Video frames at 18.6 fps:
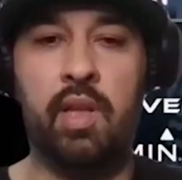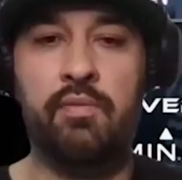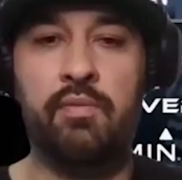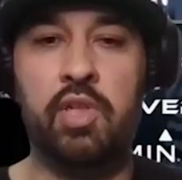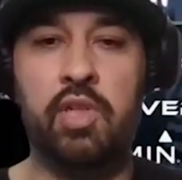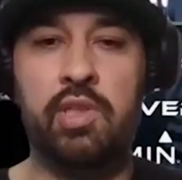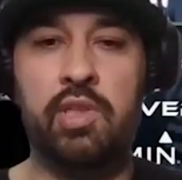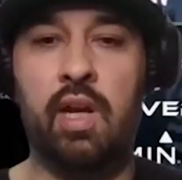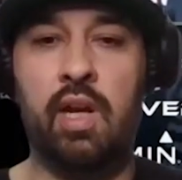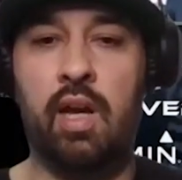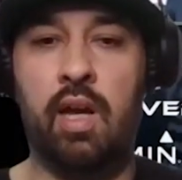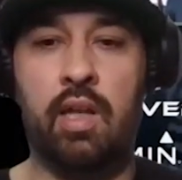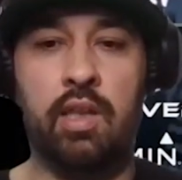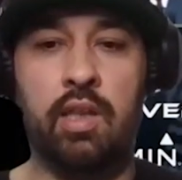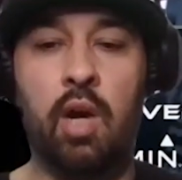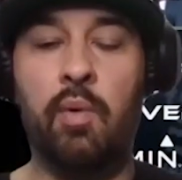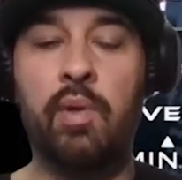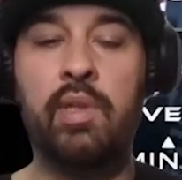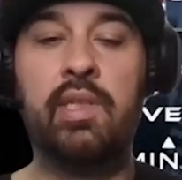of just a
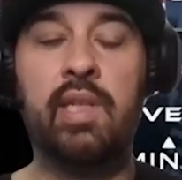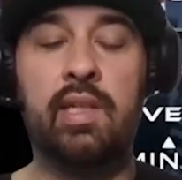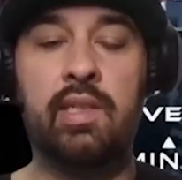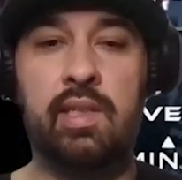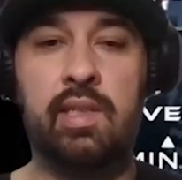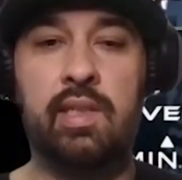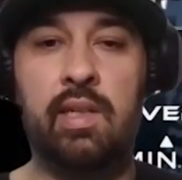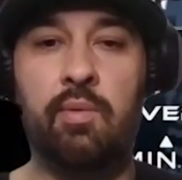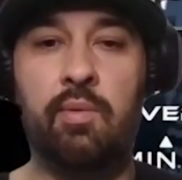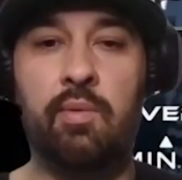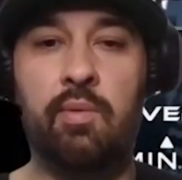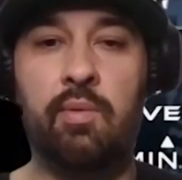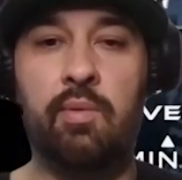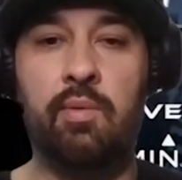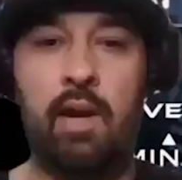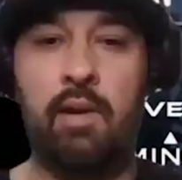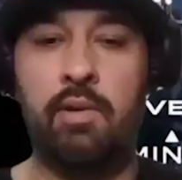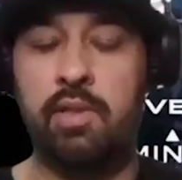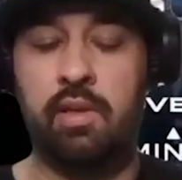low intensity
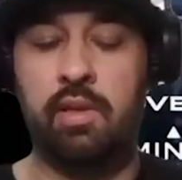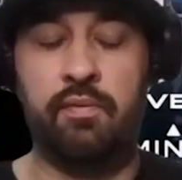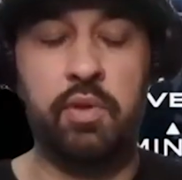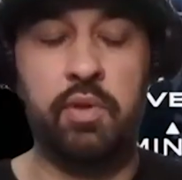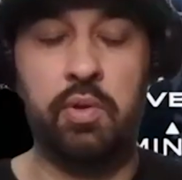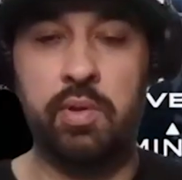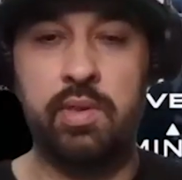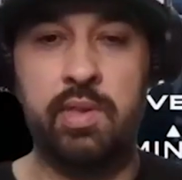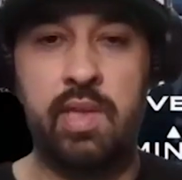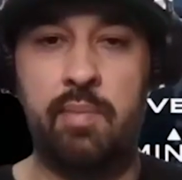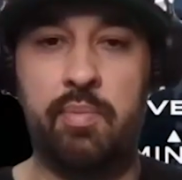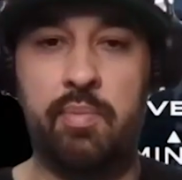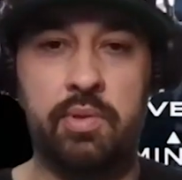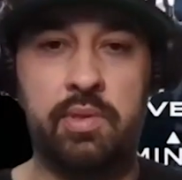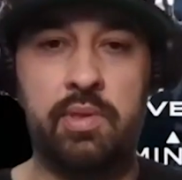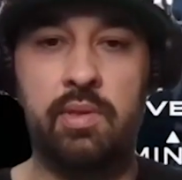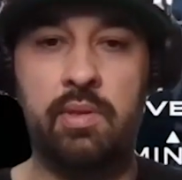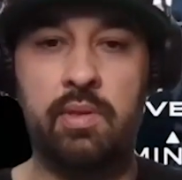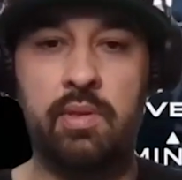workout? Just a few
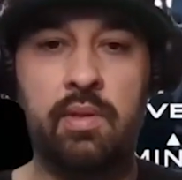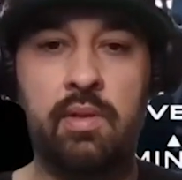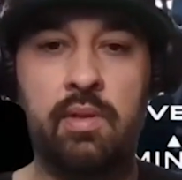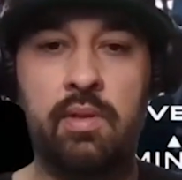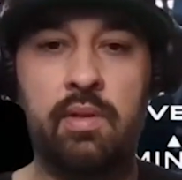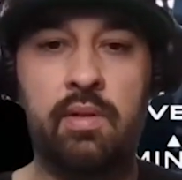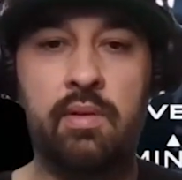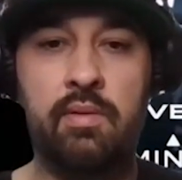examples. Yeah,